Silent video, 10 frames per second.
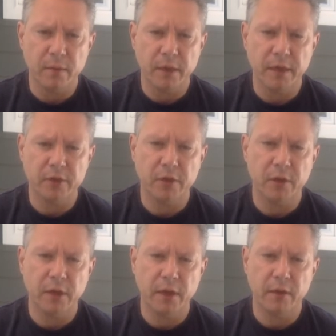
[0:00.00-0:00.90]

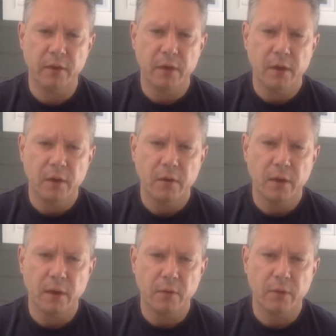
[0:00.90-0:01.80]
Additionally,
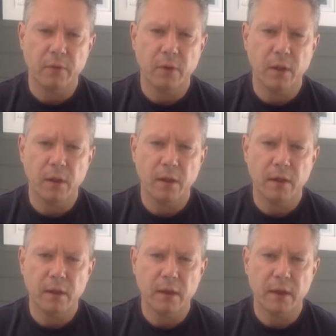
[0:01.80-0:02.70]
we will
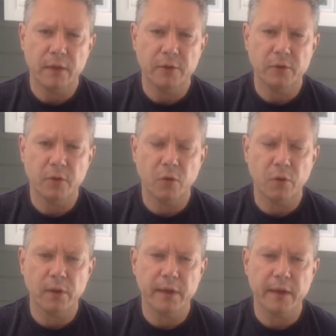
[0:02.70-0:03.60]
do
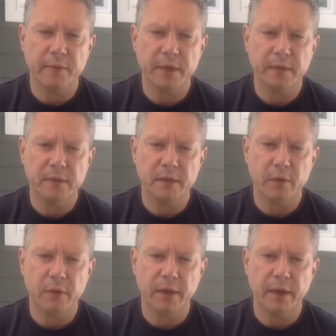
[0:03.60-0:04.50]
quarterly updates until
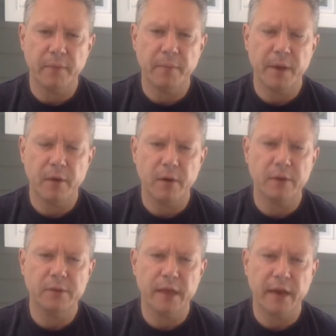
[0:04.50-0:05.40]
we get a better
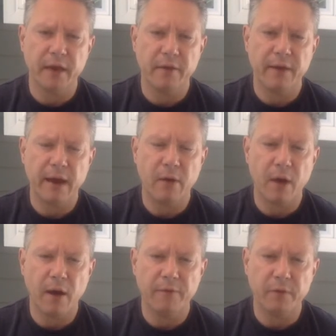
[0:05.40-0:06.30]
understanding of how
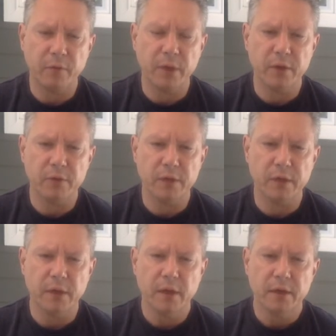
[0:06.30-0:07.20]
often we use it
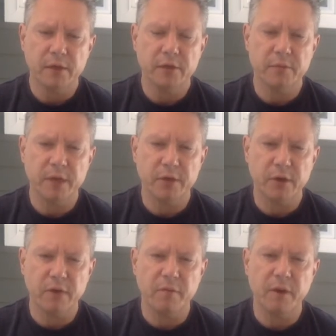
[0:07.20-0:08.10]
to just make
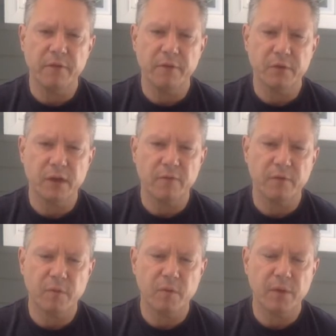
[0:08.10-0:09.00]
sure everybody feels
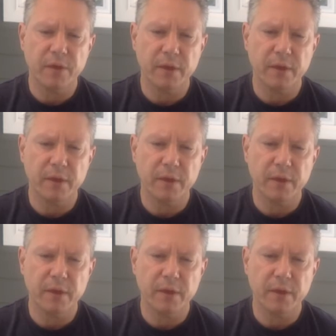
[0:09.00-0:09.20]
comfortable with it.